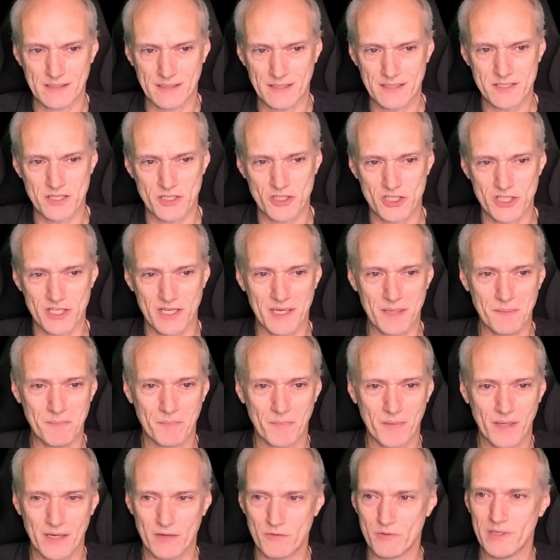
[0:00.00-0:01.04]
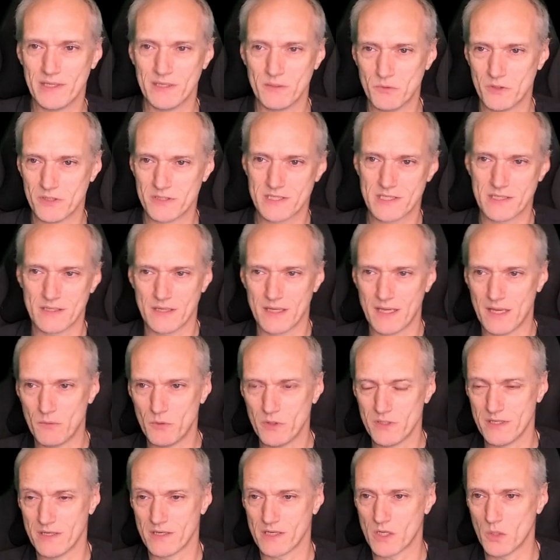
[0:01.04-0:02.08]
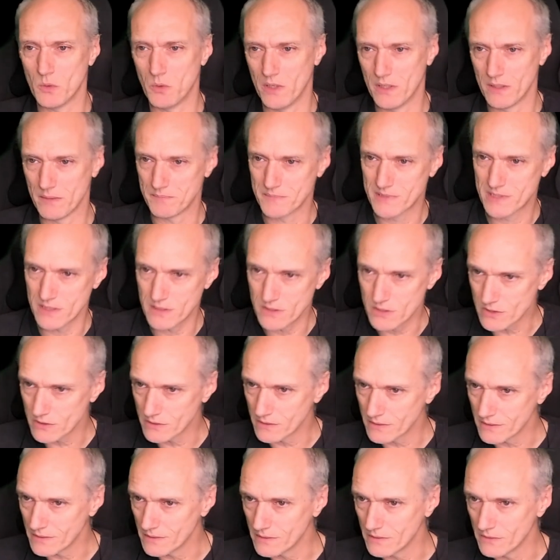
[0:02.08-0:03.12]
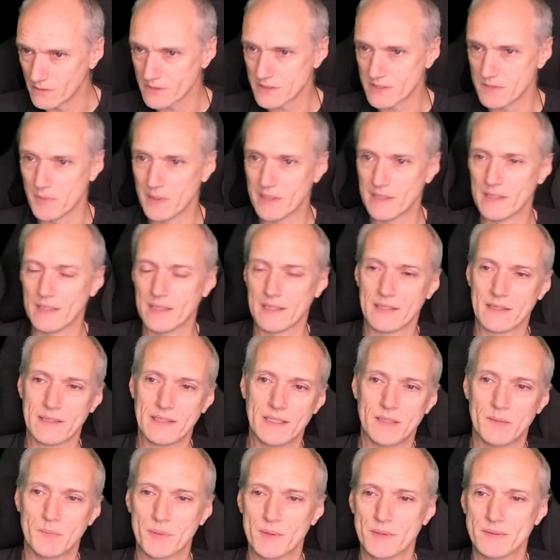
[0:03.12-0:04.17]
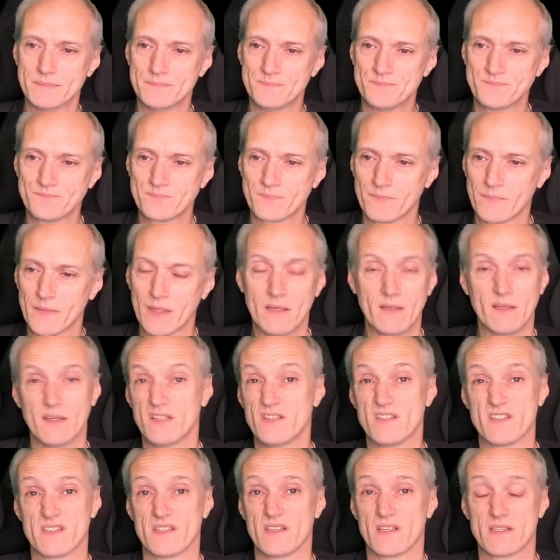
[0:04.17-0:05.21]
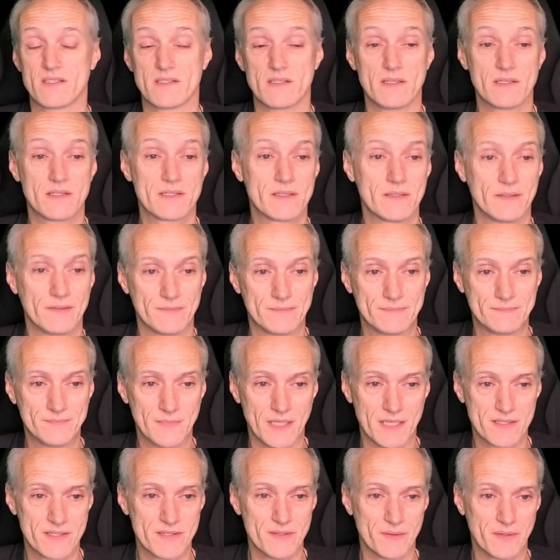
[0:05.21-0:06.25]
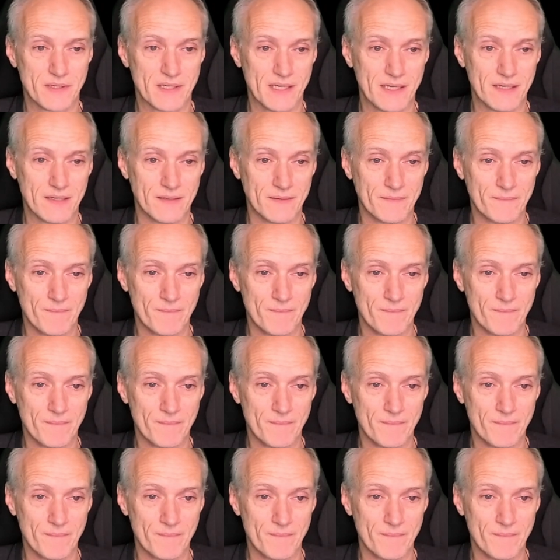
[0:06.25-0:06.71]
That's a shame. I wanted a Qaalm t-shirt that looked a bit like that, but it doesn't exist. That's okay.